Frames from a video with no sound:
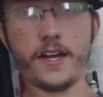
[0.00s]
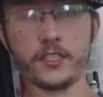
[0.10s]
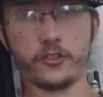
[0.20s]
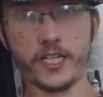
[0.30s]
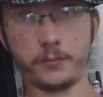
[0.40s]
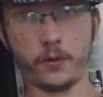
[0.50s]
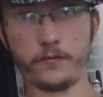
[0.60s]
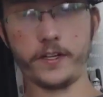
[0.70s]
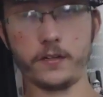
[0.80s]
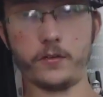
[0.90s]
and
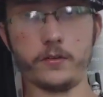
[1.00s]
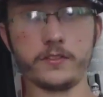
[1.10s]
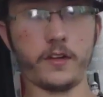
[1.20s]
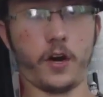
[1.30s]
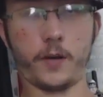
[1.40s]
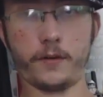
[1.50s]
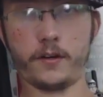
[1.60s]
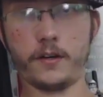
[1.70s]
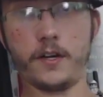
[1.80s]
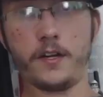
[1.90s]
transport vehicles and
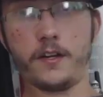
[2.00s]
armor,